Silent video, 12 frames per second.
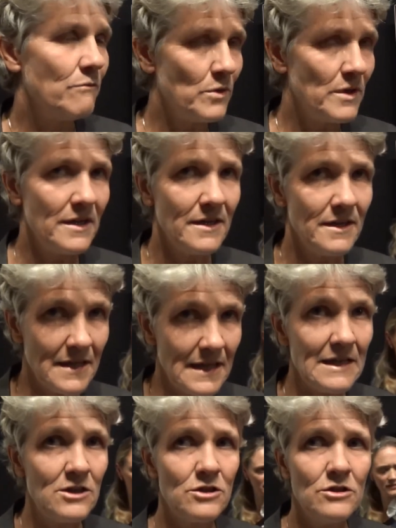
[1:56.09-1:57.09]
we
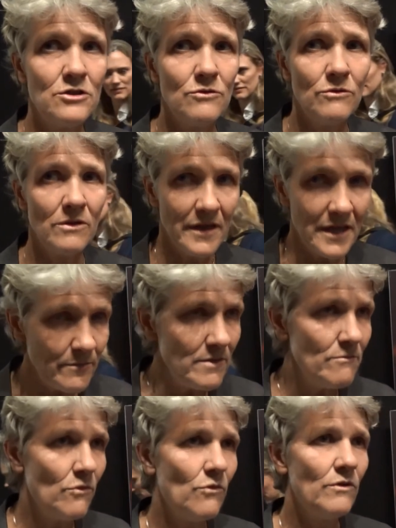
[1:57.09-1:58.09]
need to do a little
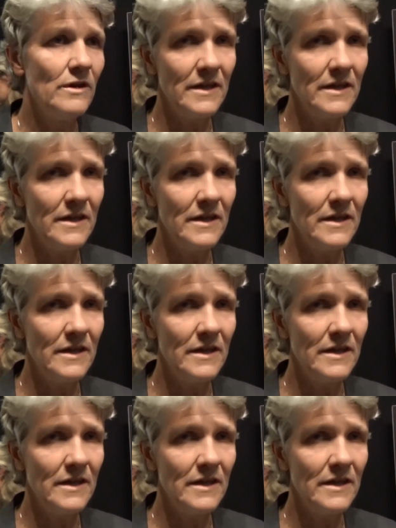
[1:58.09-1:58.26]
bit more,